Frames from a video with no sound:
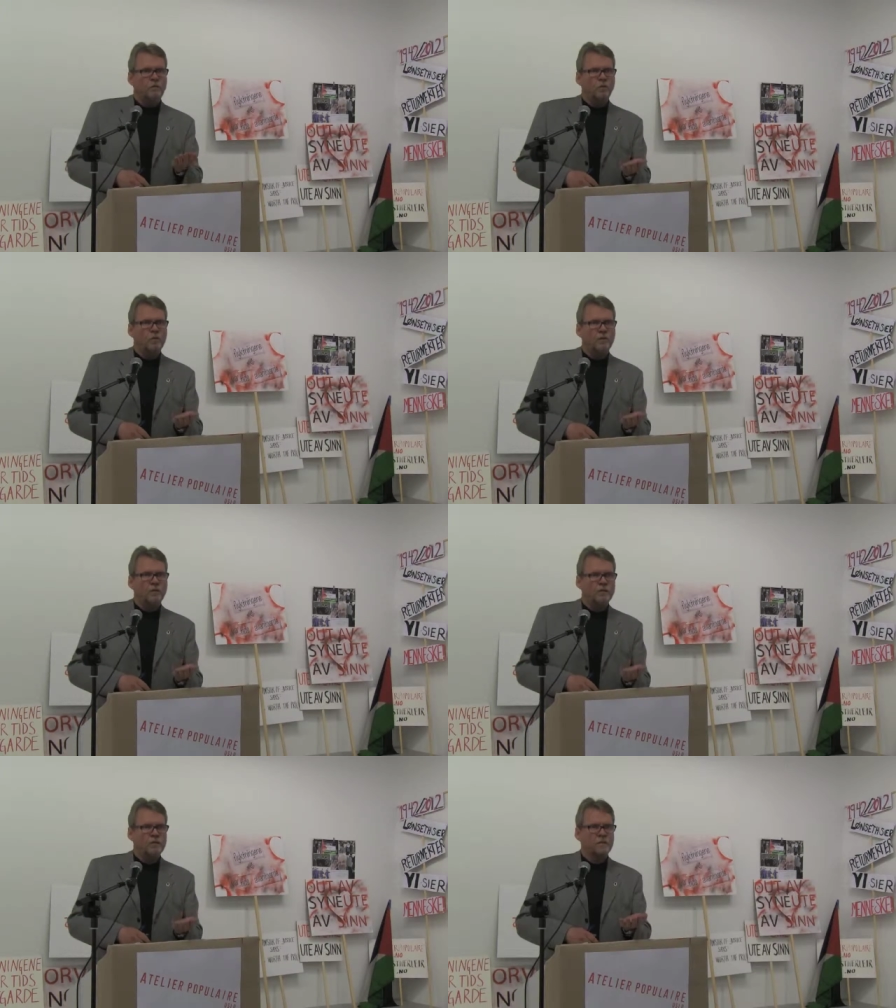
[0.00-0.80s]

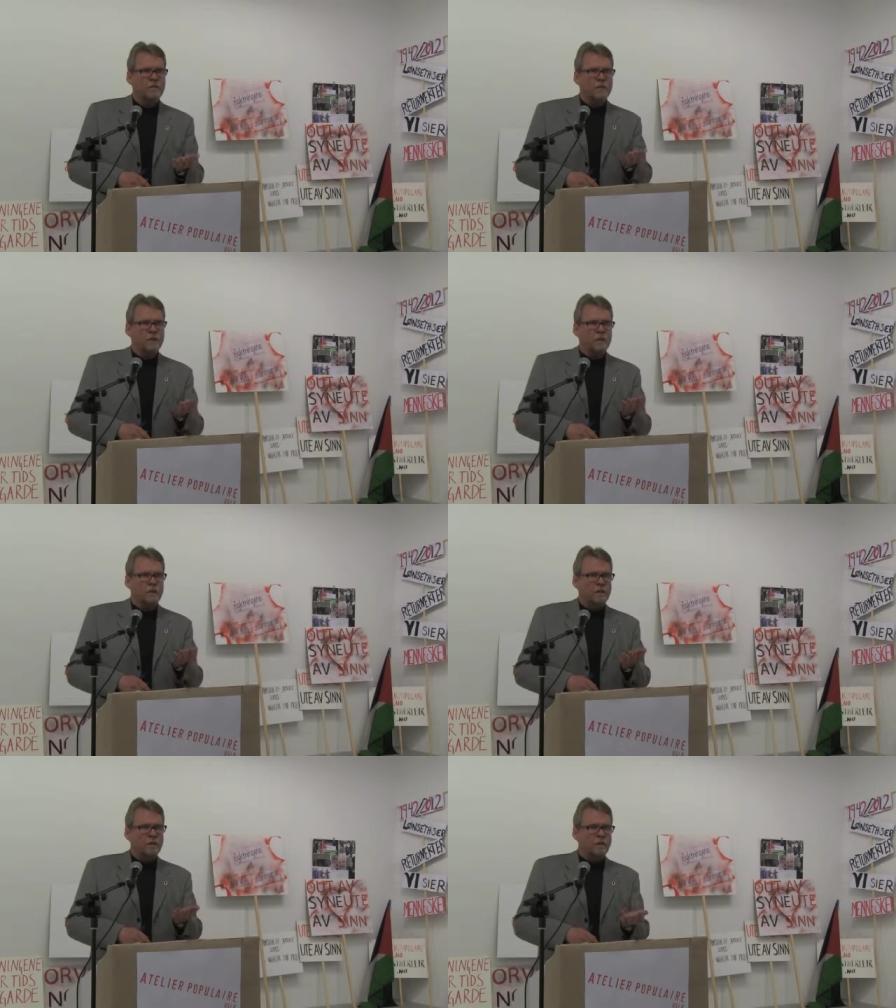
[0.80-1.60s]
organize
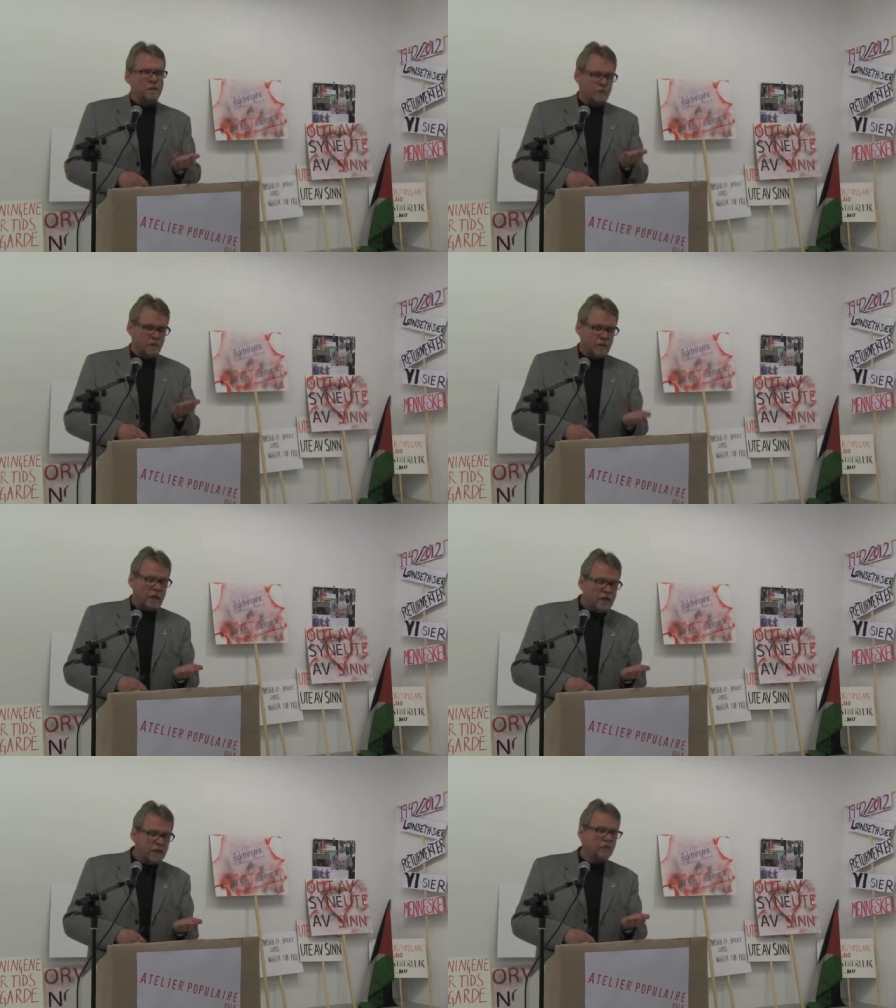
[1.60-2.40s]
the
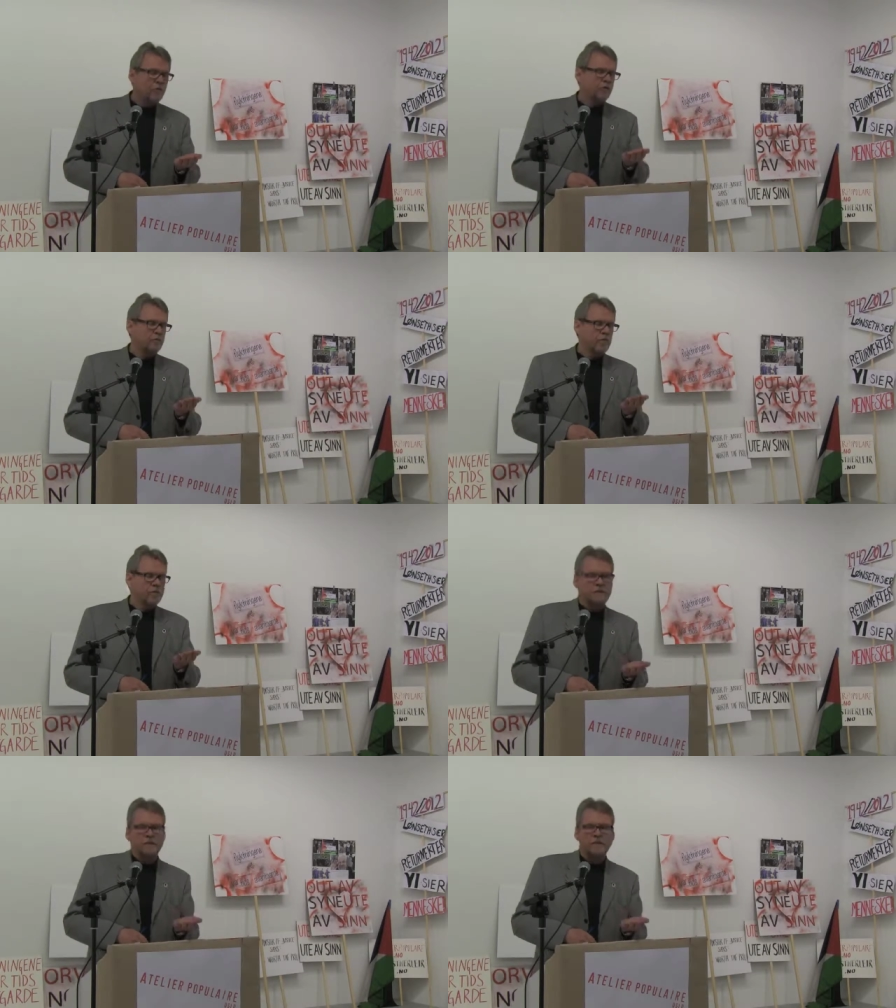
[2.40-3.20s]
aid for
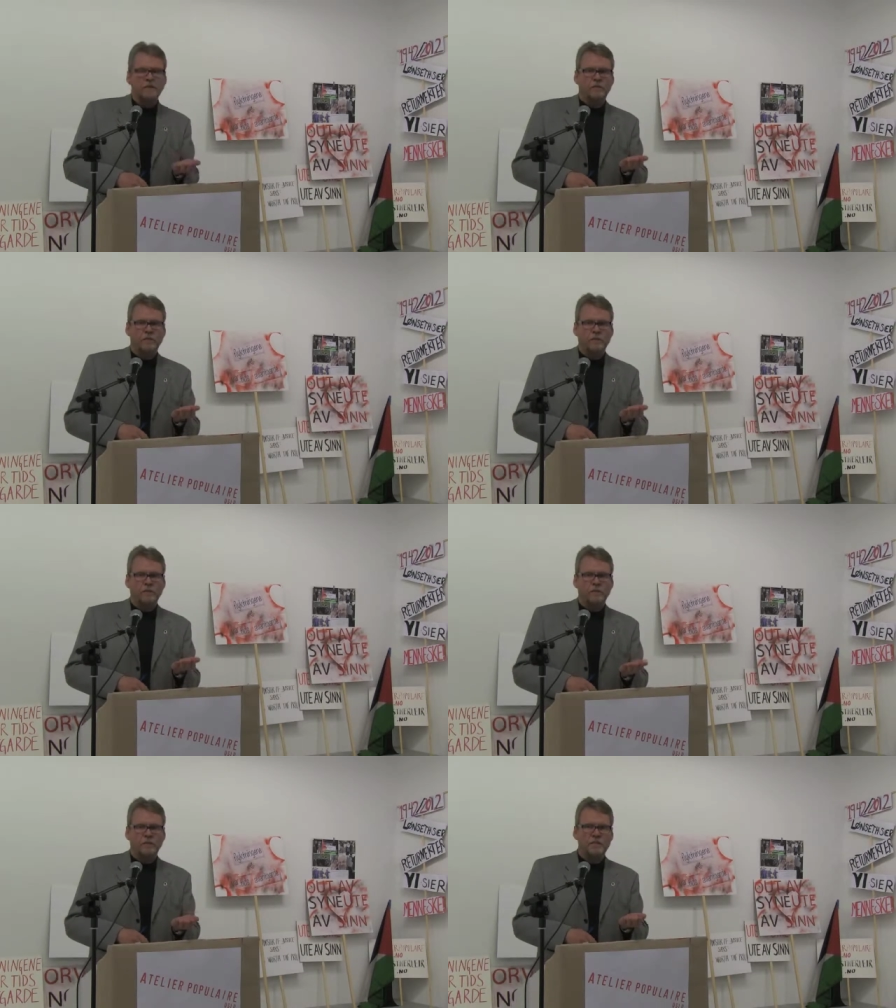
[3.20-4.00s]
Palestinian
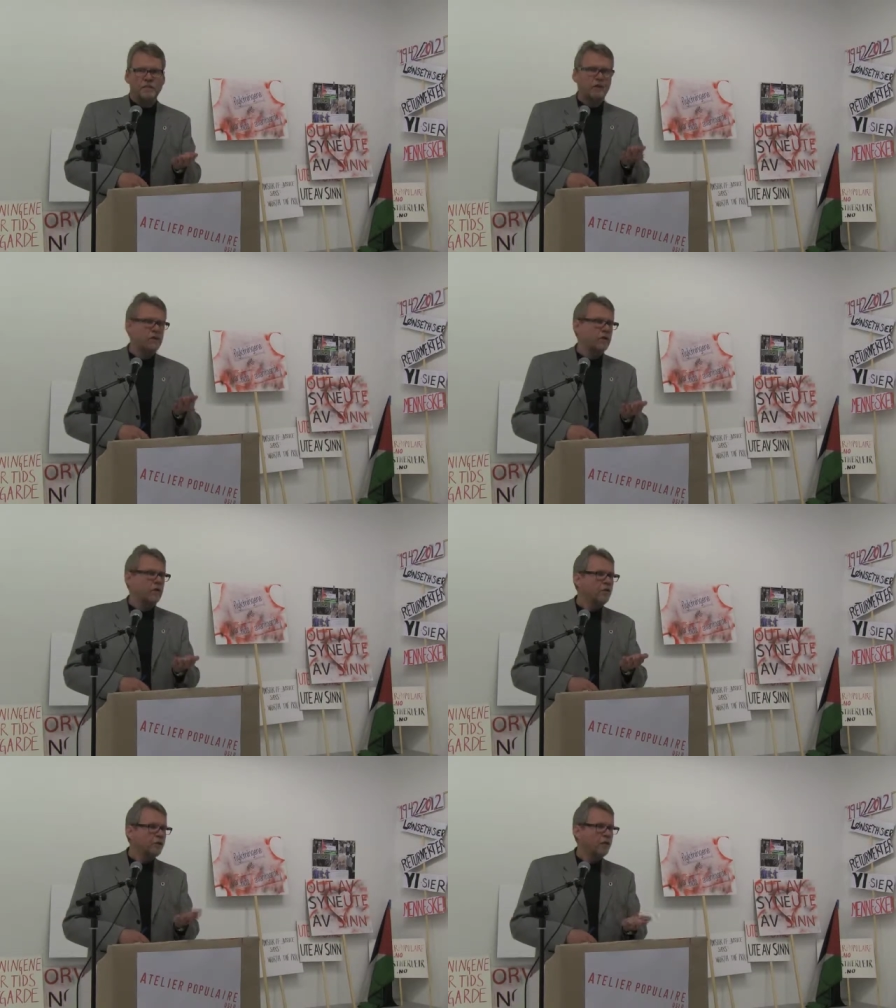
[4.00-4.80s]
refugees under
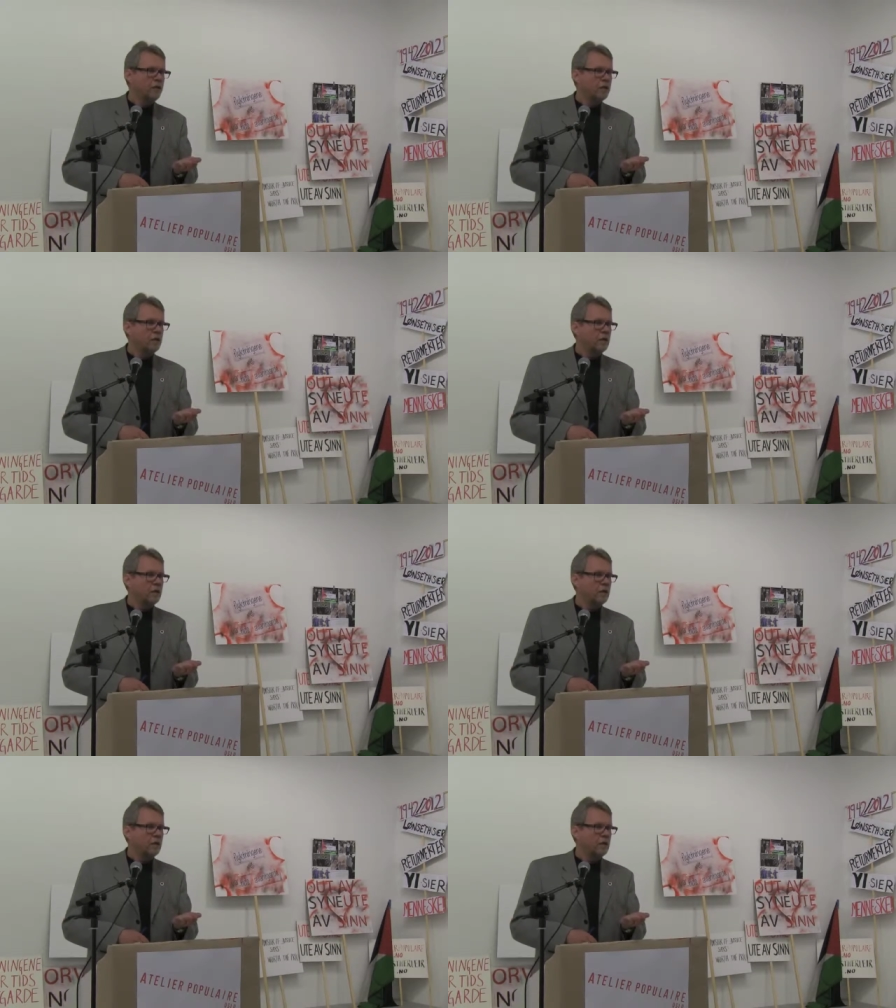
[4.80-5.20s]
UNRWA,